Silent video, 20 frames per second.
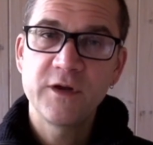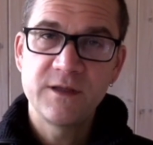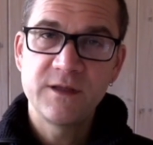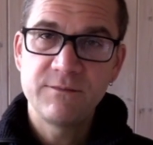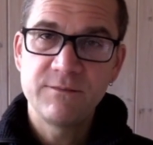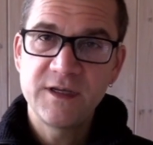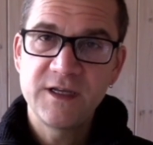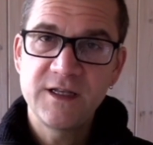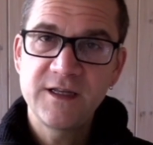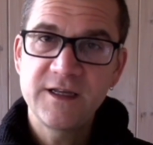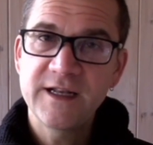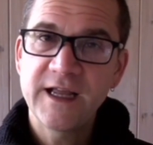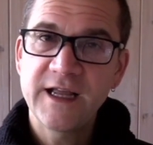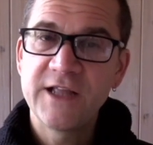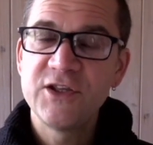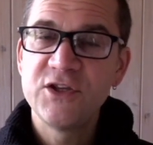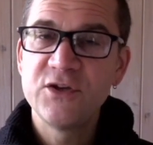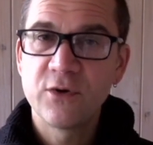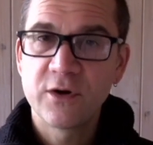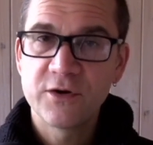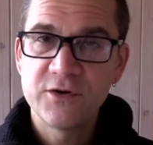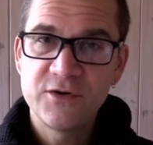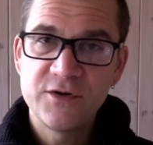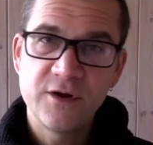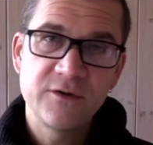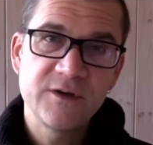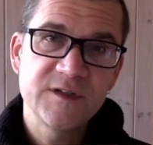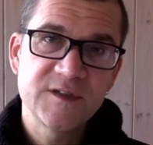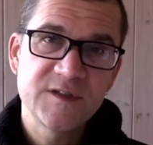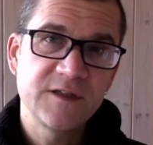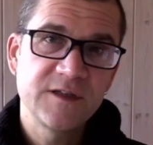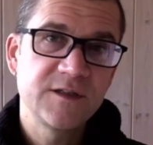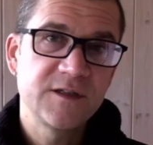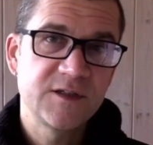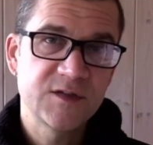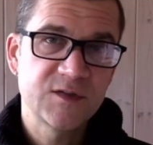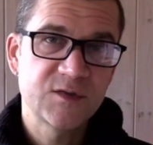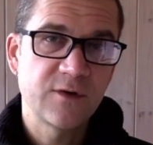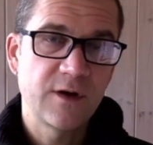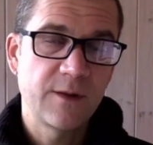immediate and you are noticing the
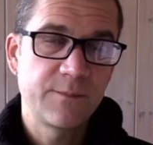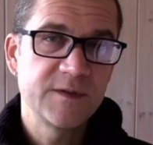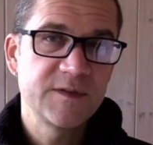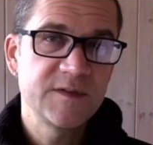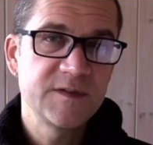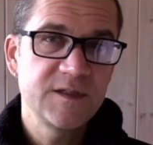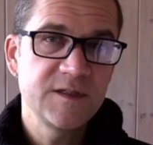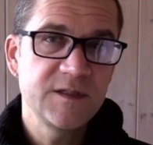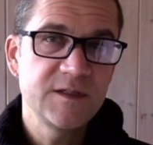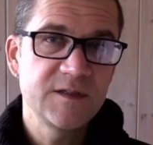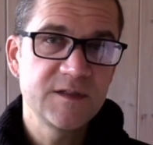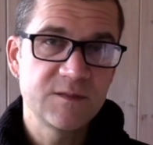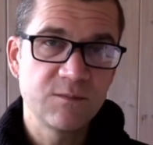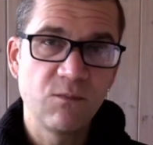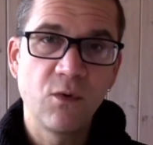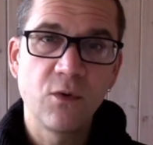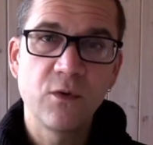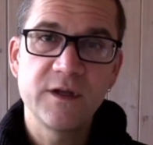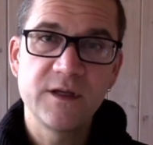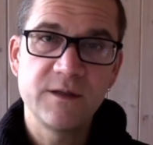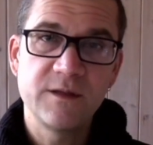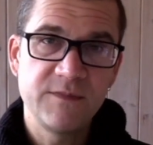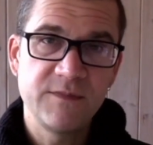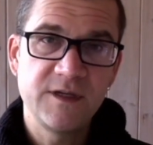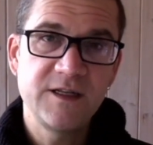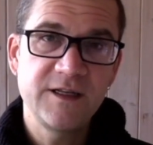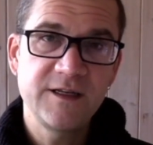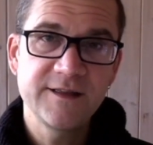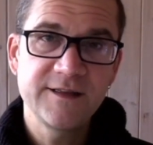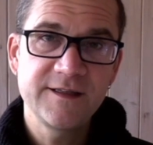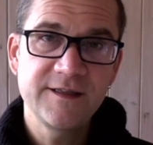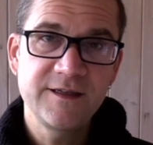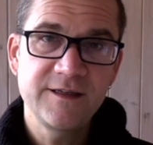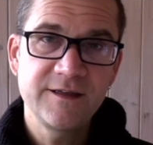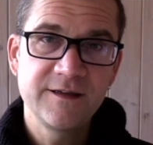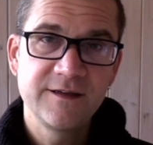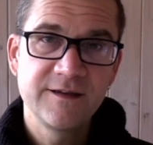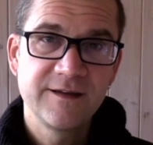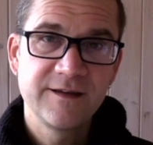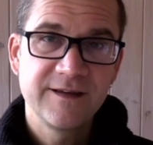discrepancies more immediately,